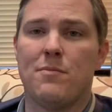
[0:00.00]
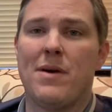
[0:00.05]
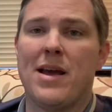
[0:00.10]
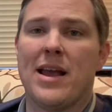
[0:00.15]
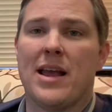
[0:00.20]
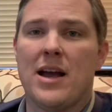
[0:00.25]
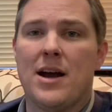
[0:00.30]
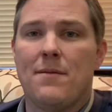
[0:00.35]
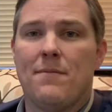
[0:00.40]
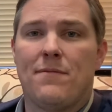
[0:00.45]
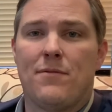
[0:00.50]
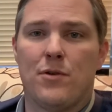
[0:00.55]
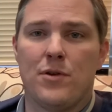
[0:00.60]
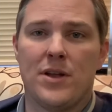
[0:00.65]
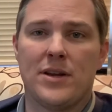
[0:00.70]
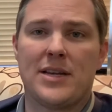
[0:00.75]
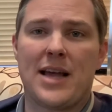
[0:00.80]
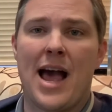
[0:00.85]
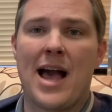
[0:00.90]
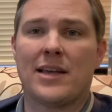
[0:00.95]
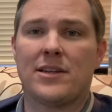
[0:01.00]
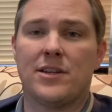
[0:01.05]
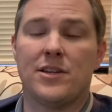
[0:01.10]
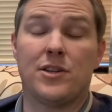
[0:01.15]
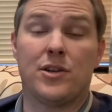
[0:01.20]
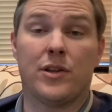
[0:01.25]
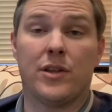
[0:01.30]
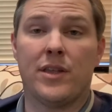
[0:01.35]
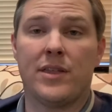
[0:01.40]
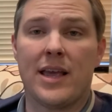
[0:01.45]
make up for the taxes
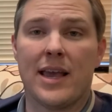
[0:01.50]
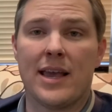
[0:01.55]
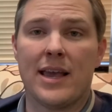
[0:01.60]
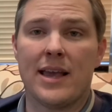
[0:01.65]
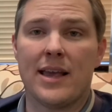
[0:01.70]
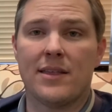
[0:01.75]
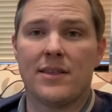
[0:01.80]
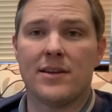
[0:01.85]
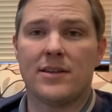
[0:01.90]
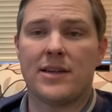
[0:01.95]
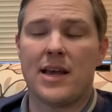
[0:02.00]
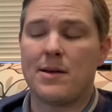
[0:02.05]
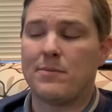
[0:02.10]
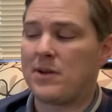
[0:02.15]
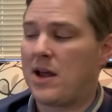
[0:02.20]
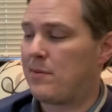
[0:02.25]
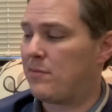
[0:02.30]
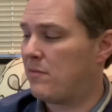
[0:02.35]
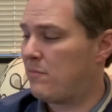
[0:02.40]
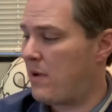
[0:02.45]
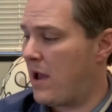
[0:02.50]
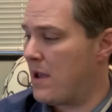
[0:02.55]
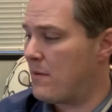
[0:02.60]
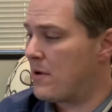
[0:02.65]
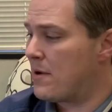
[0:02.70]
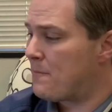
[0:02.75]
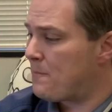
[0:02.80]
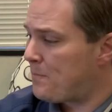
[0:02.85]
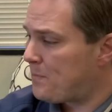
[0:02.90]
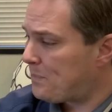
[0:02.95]
so that they can get the same type of
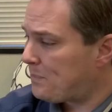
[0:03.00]
payment.